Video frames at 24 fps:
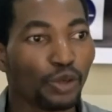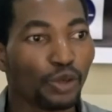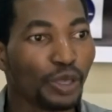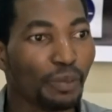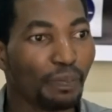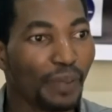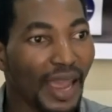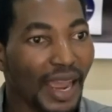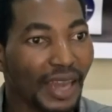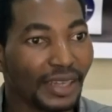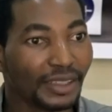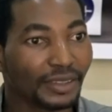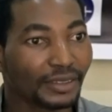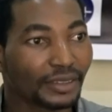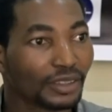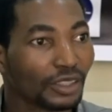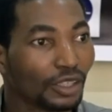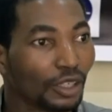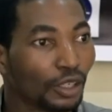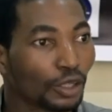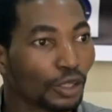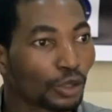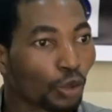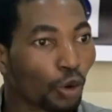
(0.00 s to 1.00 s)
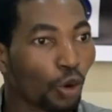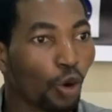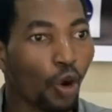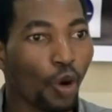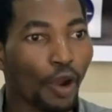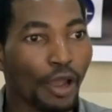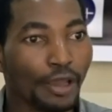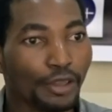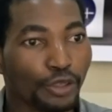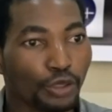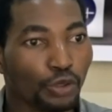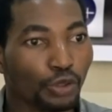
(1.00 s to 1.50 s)
Uniben to
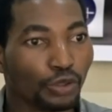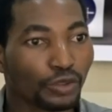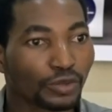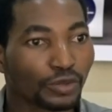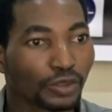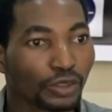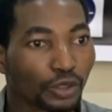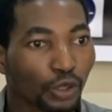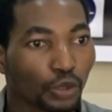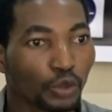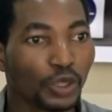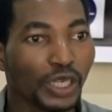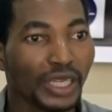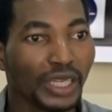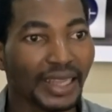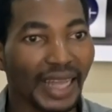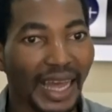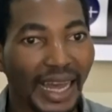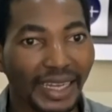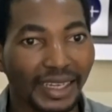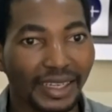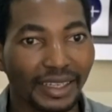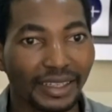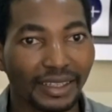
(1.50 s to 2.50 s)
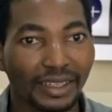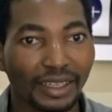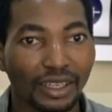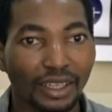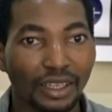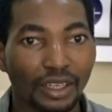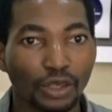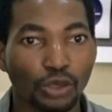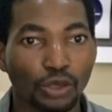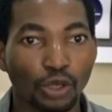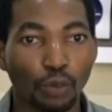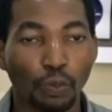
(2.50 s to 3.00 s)
OAU to Unilag
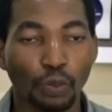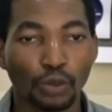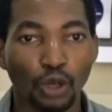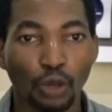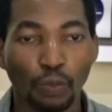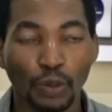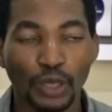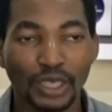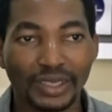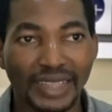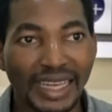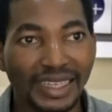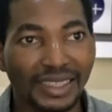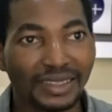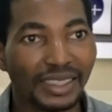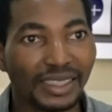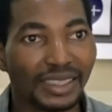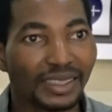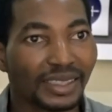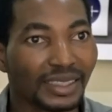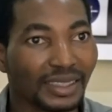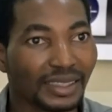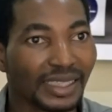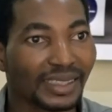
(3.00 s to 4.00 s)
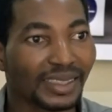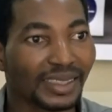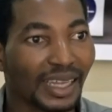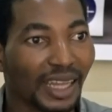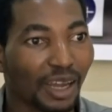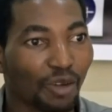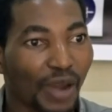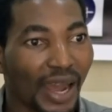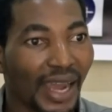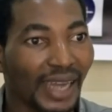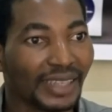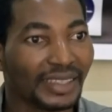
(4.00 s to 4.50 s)
to polytechnics in
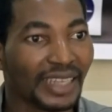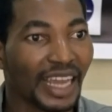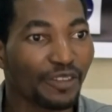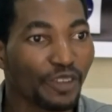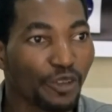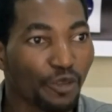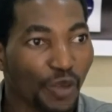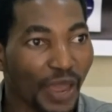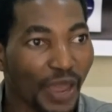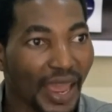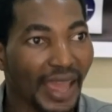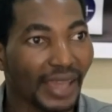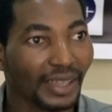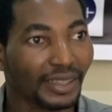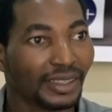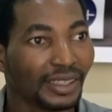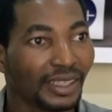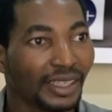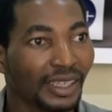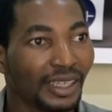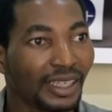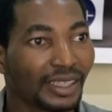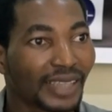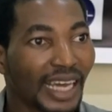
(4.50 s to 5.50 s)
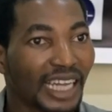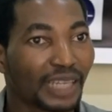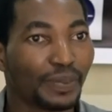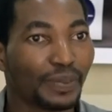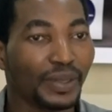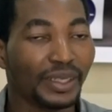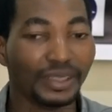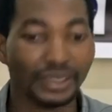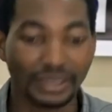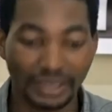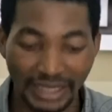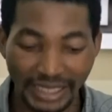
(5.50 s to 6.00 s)
Nasarawa and everywhere it has
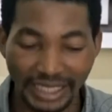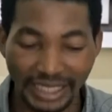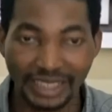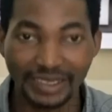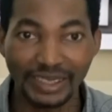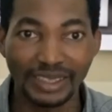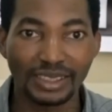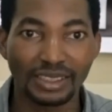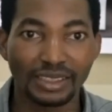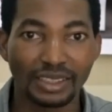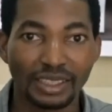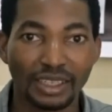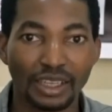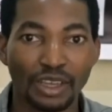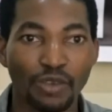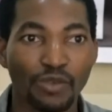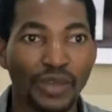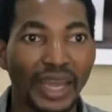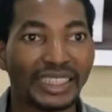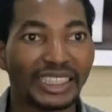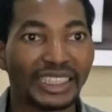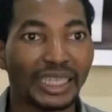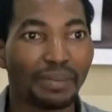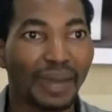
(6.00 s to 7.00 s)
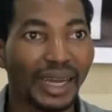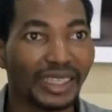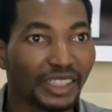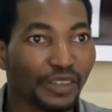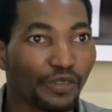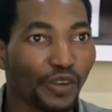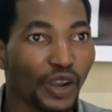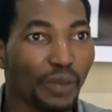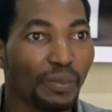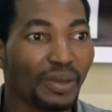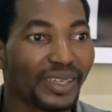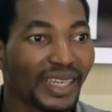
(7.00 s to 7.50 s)
been increased. We are demanding
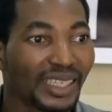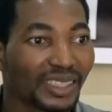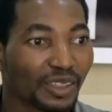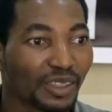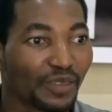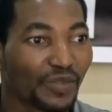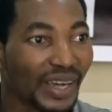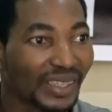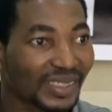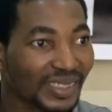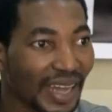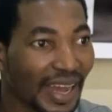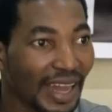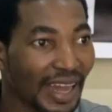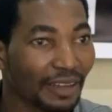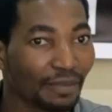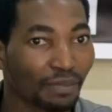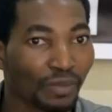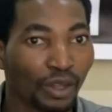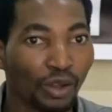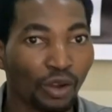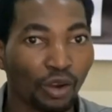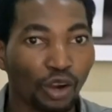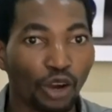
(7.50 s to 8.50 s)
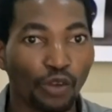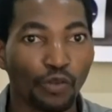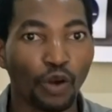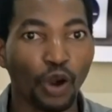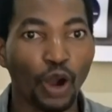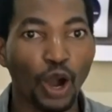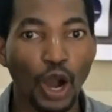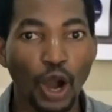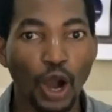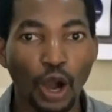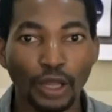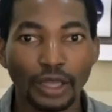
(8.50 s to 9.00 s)
for immediate reversal of
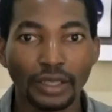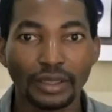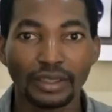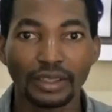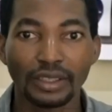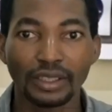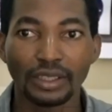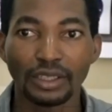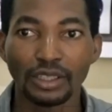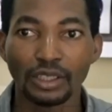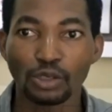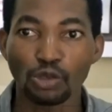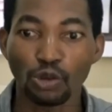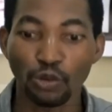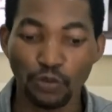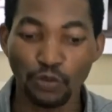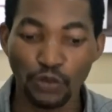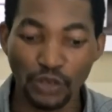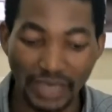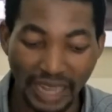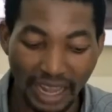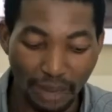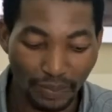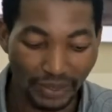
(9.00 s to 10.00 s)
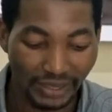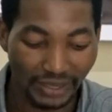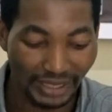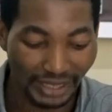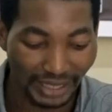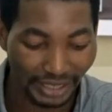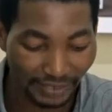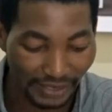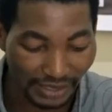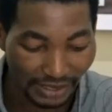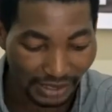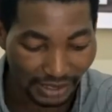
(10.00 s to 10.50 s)
all school fees that have been
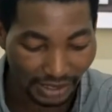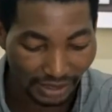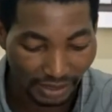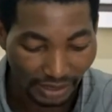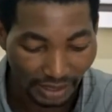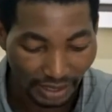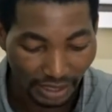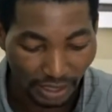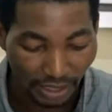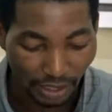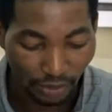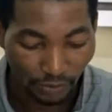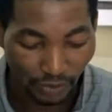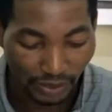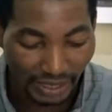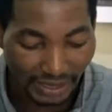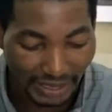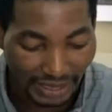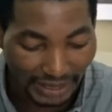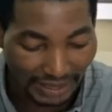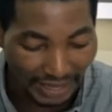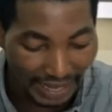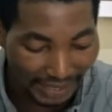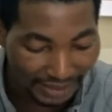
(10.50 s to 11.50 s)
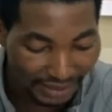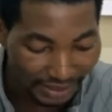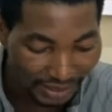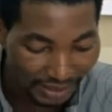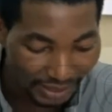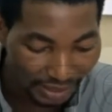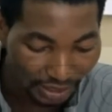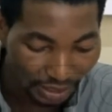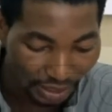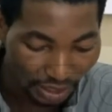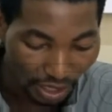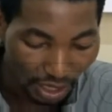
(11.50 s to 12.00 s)
increased within the
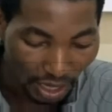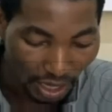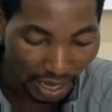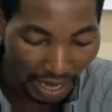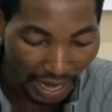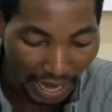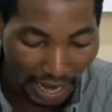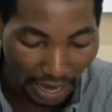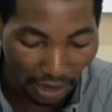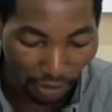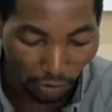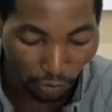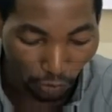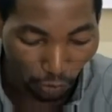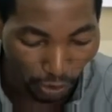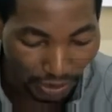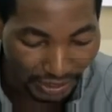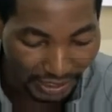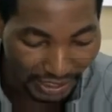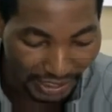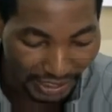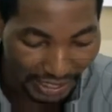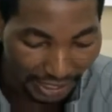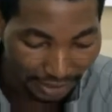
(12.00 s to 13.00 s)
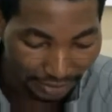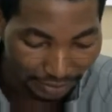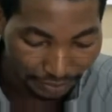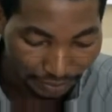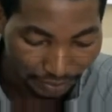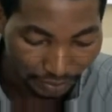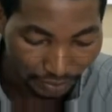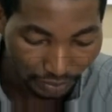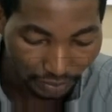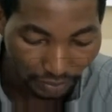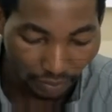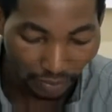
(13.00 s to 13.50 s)
last 1 year.
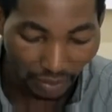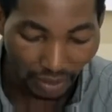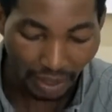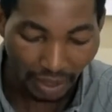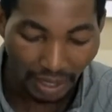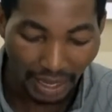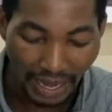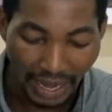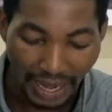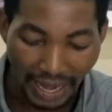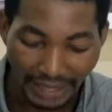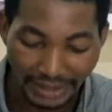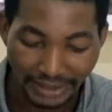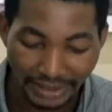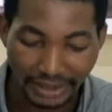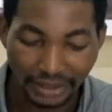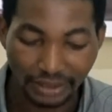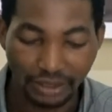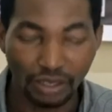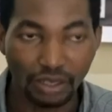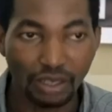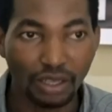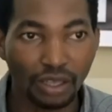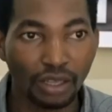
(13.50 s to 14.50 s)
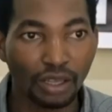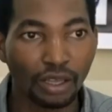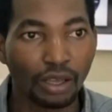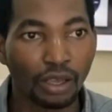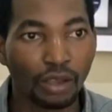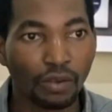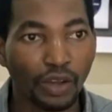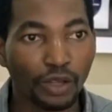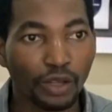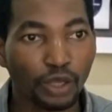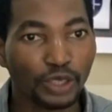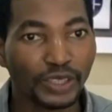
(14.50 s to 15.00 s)
And
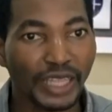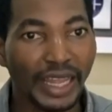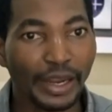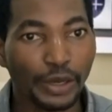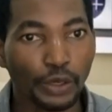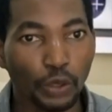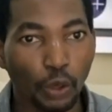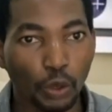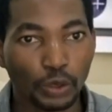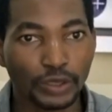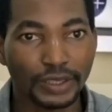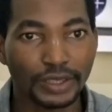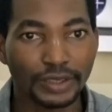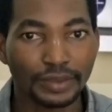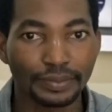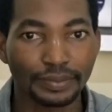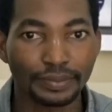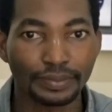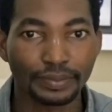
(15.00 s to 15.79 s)
we also take note